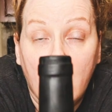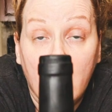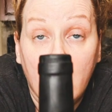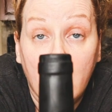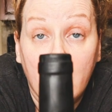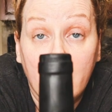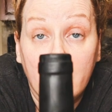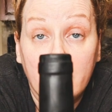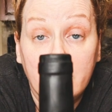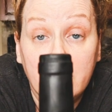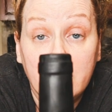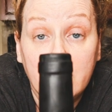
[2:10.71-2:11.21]

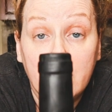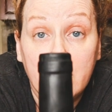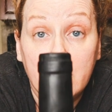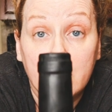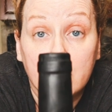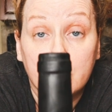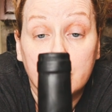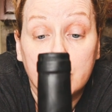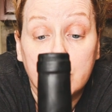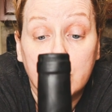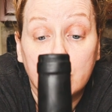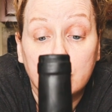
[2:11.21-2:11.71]
I
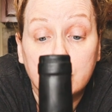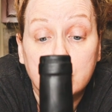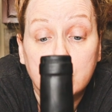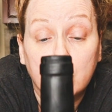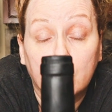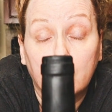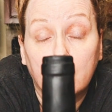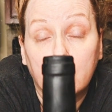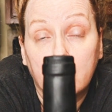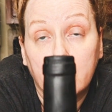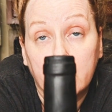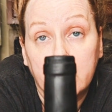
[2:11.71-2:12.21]
am
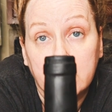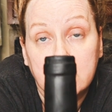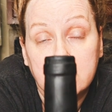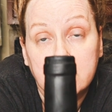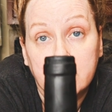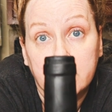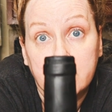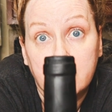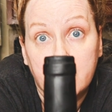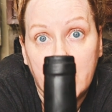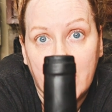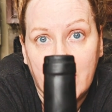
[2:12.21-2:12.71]

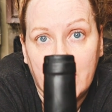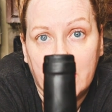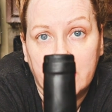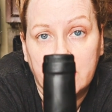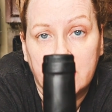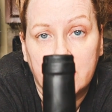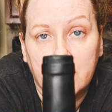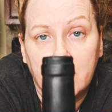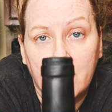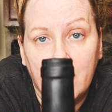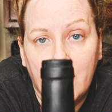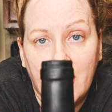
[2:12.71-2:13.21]
notoriously
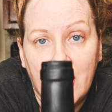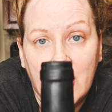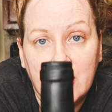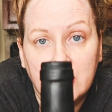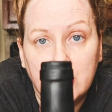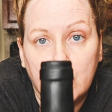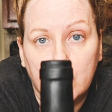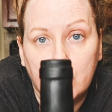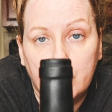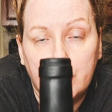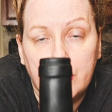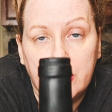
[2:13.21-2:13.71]
bad
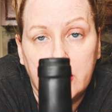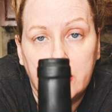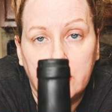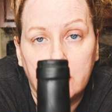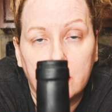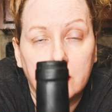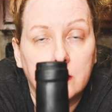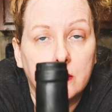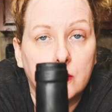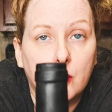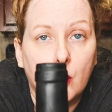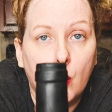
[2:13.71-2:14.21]
at
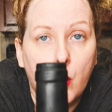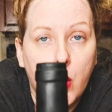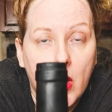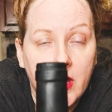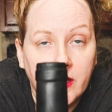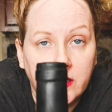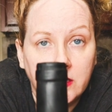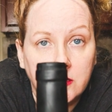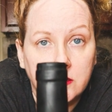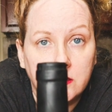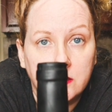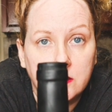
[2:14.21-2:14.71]
opening
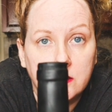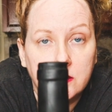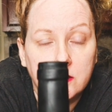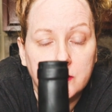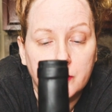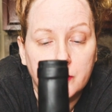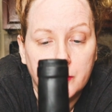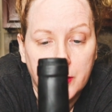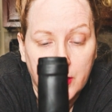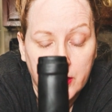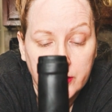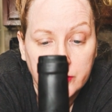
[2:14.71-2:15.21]
wine
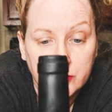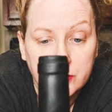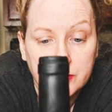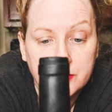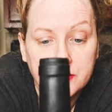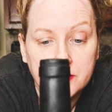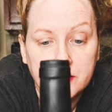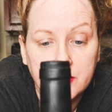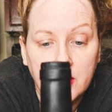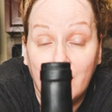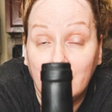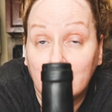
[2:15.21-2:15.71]

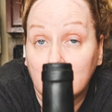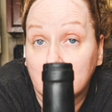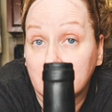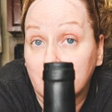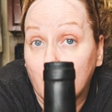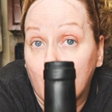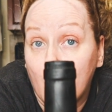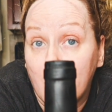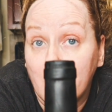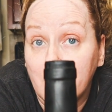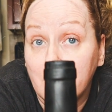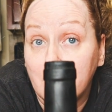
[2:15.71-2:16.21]
bottles. I love
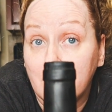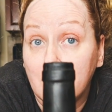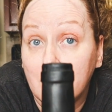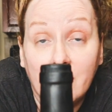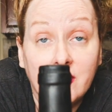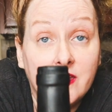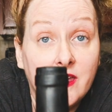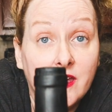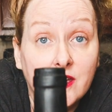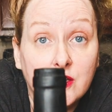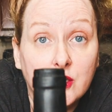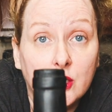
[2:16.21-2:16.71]
wine. I
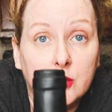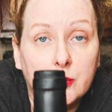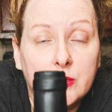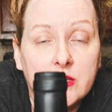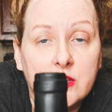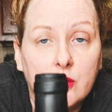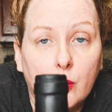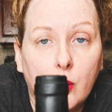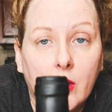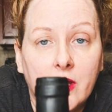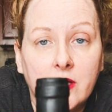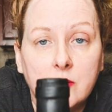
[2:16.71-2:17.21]
can't open
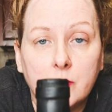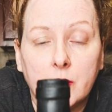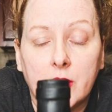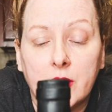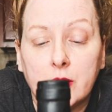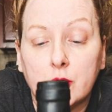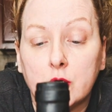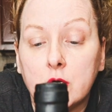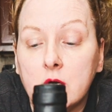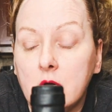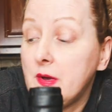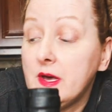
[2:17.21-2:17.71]
the wine
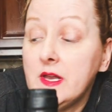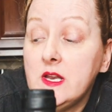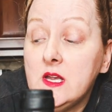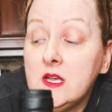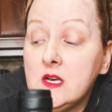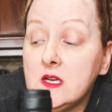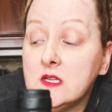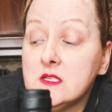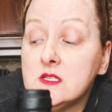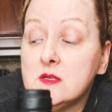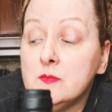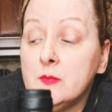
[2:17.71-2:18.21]
bottle, but it
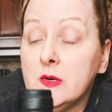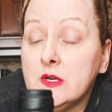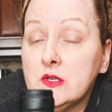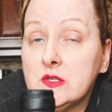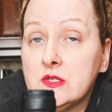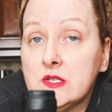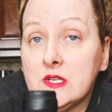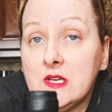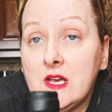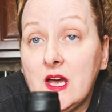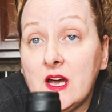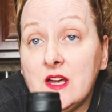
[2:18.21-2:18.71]
is
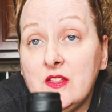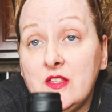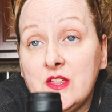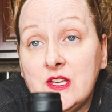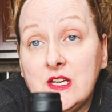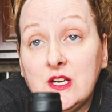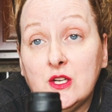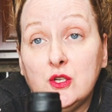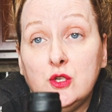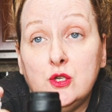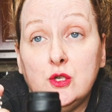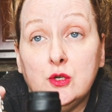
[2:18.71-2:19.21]
mostly, I
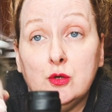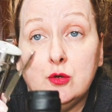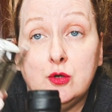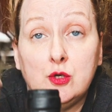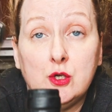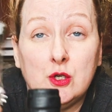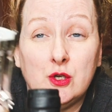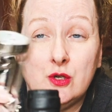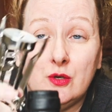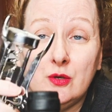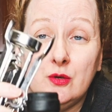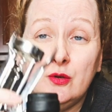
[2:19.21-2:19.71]
think, due
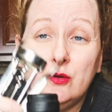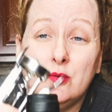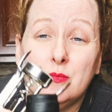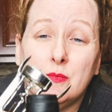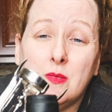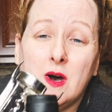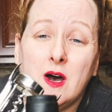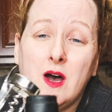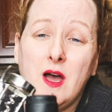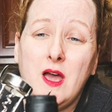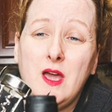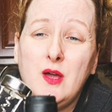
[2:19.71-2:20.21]
to
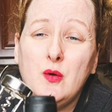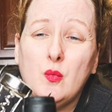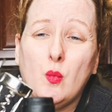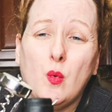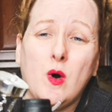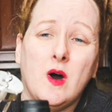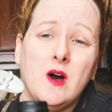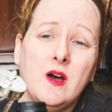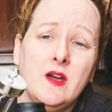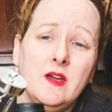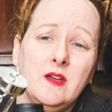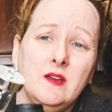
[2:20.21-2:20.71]
my
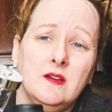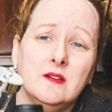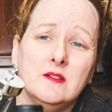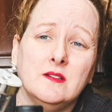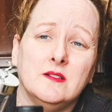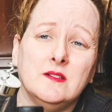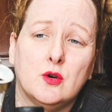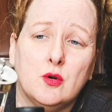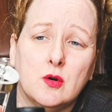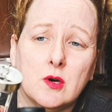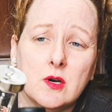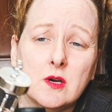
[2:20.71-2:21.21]
wine
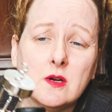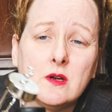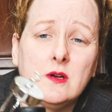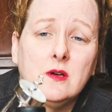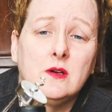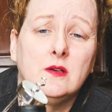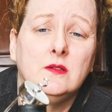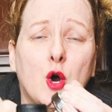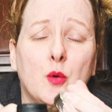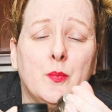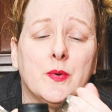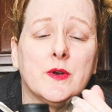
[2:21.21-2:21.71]
cork
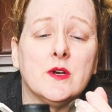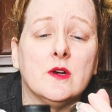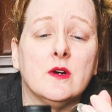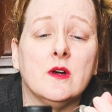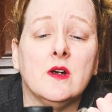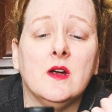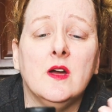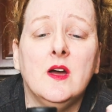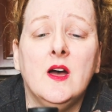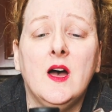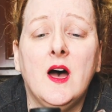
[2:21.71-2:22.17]
opener.